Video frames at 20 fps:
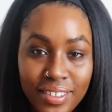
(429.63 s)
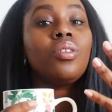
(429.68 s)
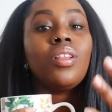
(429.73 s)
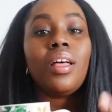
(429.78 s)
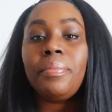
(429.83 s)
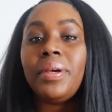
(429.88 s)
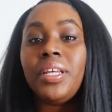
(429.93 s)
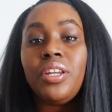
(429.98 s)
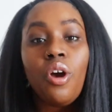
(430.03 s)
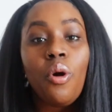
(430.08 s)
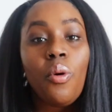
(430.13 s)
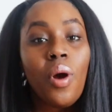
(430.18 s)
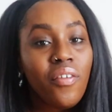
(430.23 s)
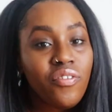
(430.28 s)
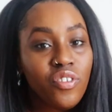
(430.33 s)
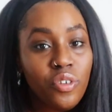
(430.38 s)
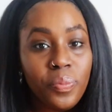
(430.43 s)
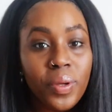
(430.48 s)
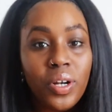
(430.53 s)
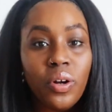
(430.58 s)
So let me know,
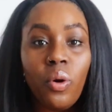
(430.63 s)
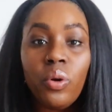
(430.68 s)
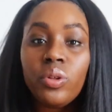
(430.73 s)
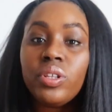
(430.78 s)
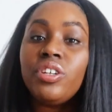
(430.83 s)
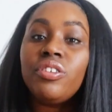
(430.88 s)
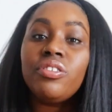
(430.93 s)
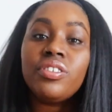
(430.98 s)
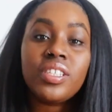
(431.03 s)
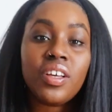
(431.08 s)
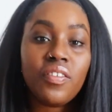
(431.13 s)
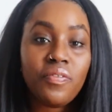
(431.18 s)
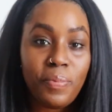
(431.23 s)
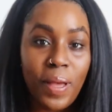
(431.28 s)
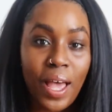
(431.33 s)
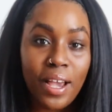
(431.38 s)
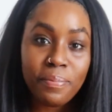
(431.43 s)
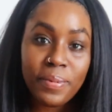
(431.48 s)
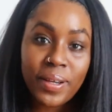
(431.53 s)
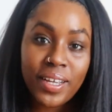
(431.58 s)
have you been holding yourself
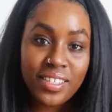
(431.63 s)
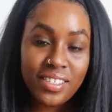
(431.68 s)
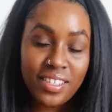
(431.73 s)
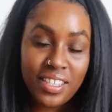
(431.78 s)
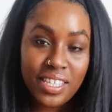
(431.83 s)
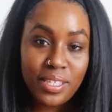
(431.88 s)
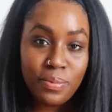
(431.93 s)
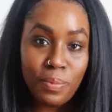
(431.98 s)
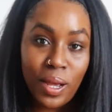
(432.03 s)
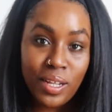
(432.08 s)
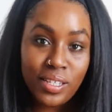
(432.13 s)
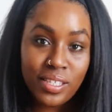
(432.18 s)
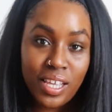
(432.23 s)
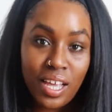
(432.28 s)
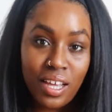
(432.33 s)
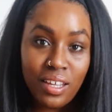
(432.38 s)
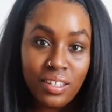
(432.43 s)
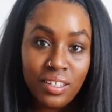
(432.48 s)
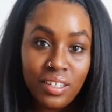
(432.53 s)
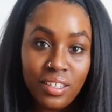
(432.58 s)
back because of this
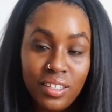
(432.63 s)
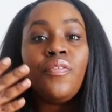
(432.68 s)
mindset?